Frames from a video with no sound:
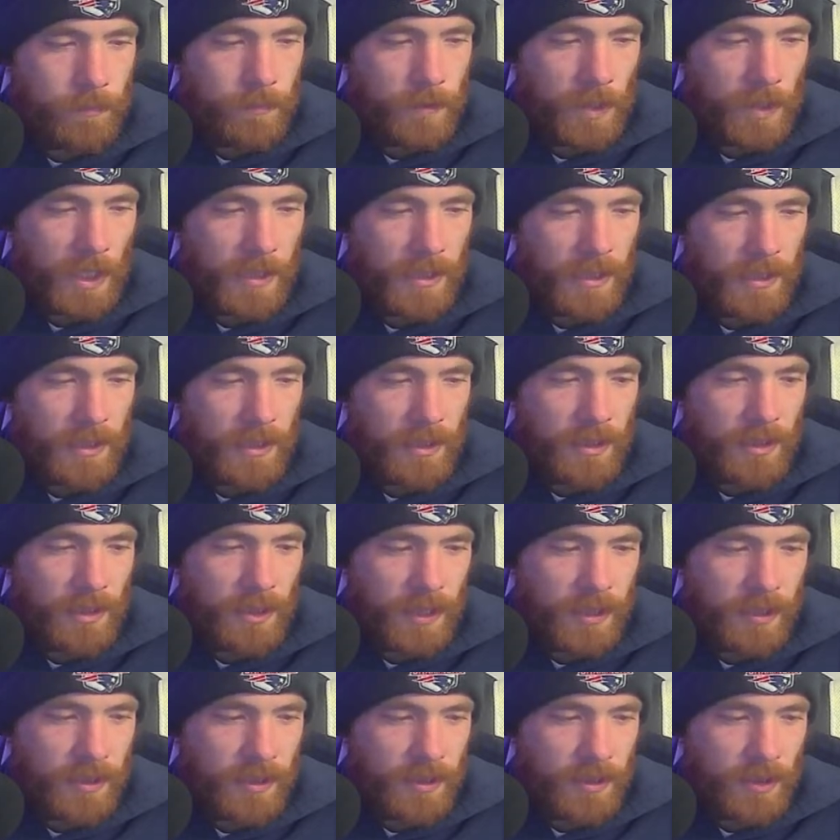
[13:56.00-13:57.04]
Giants and the
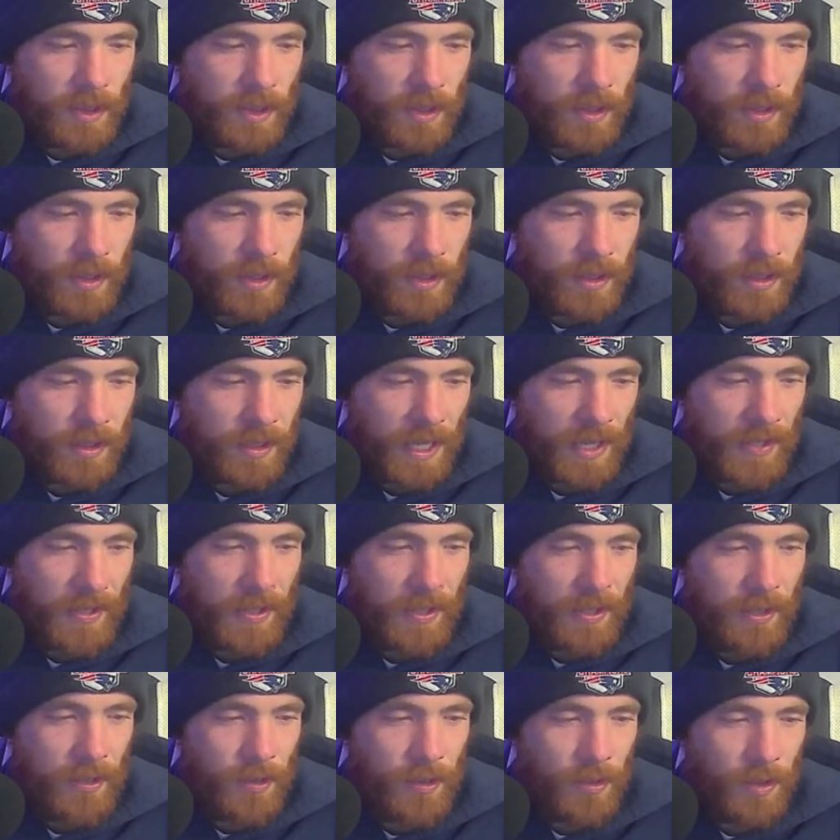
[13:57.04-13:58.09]
Jets suck. Yeah,
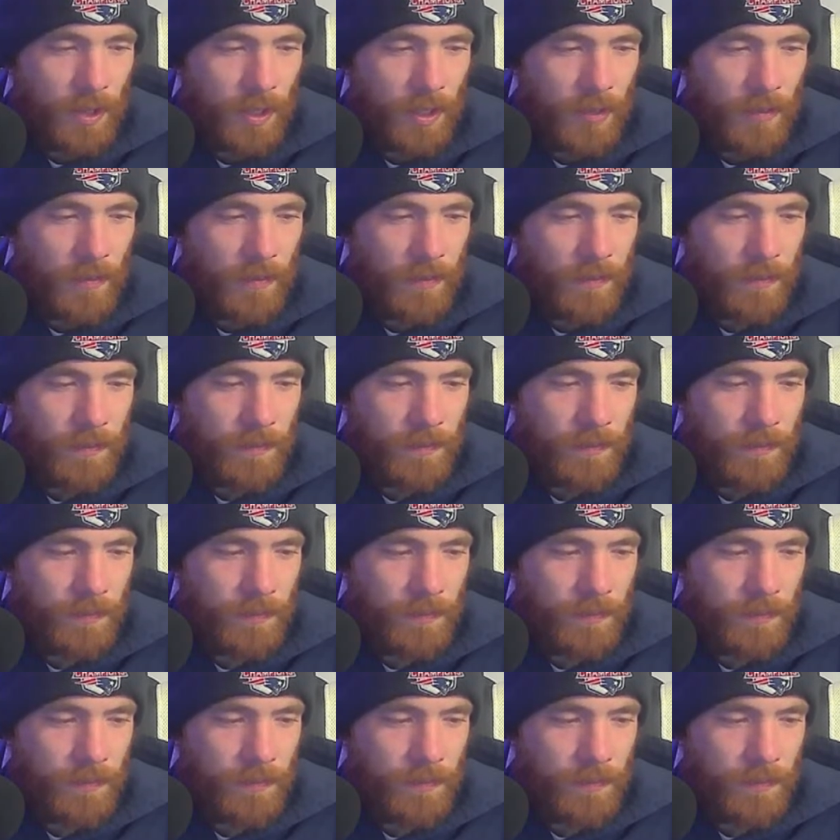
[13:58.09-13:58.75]
they do, Clayton.